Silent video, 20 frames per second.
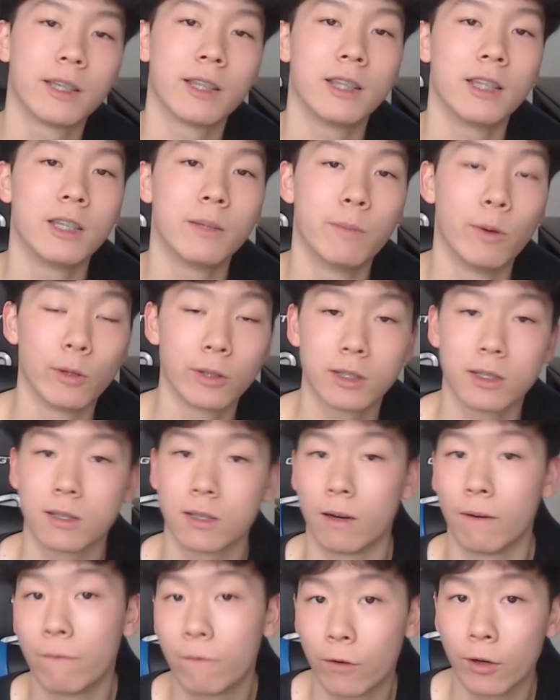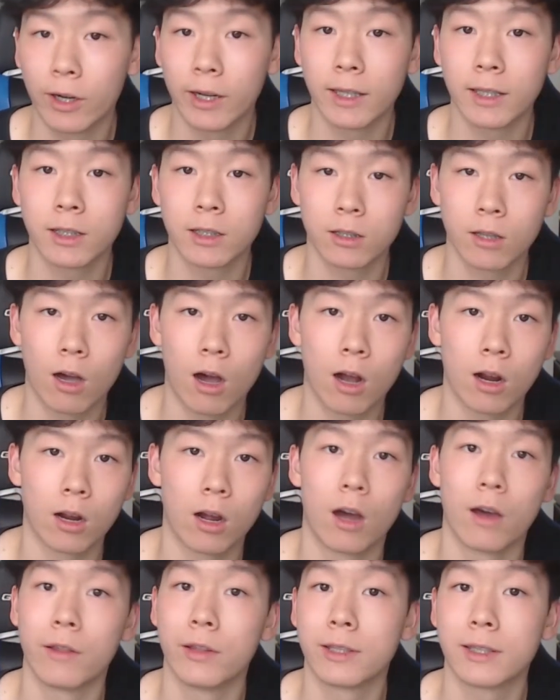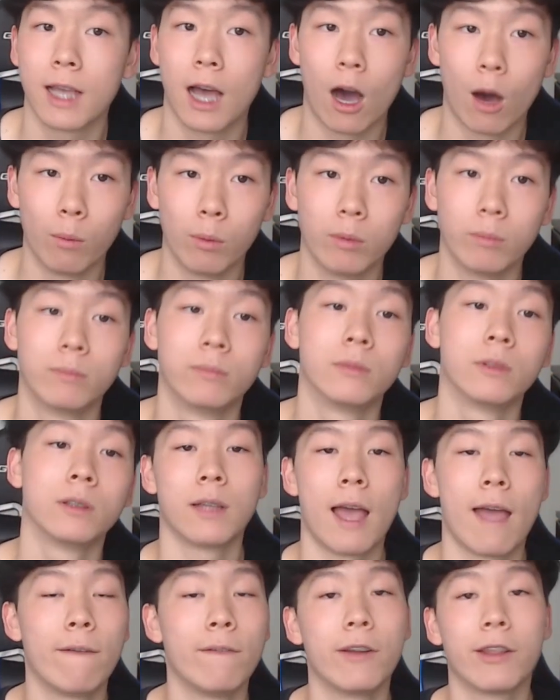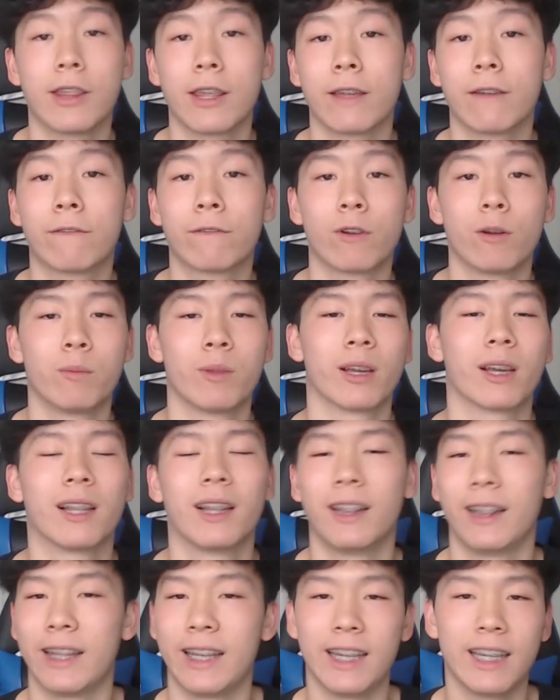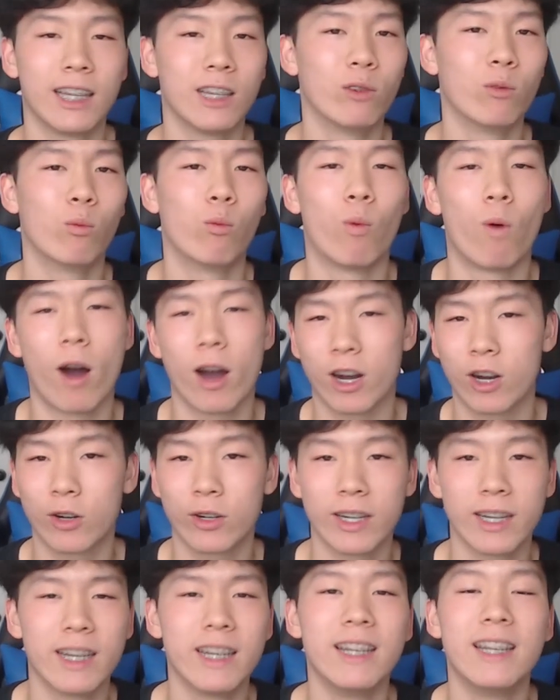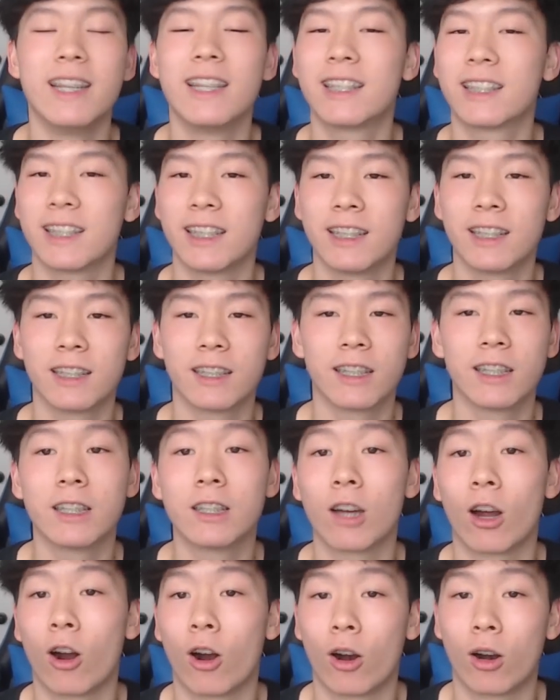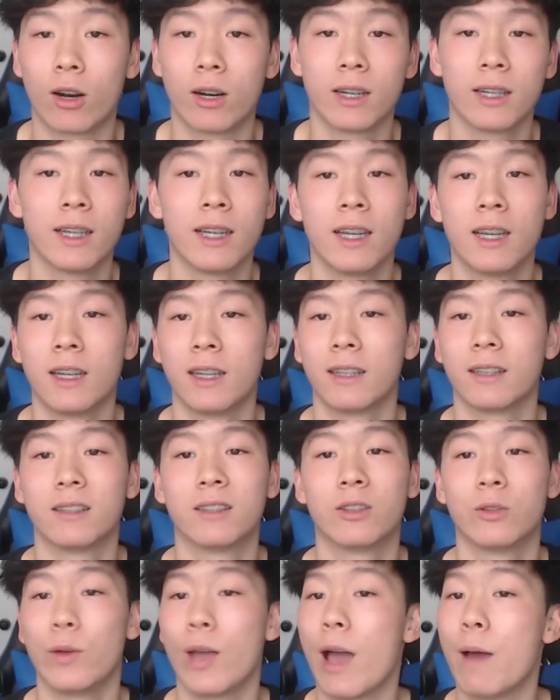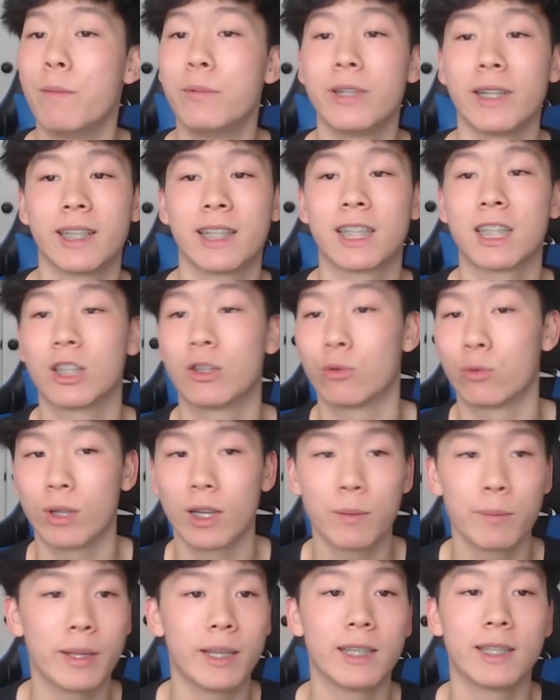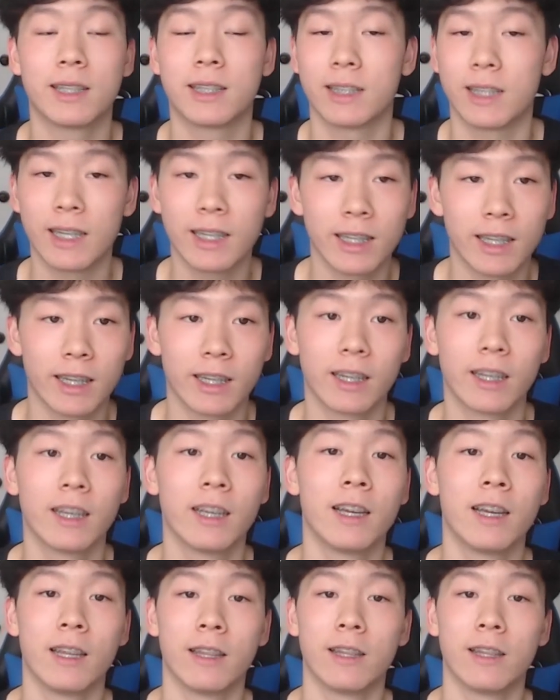the most comforting song on this album. Everything from the clean, watery, distant guitar to MJ streaming singing. The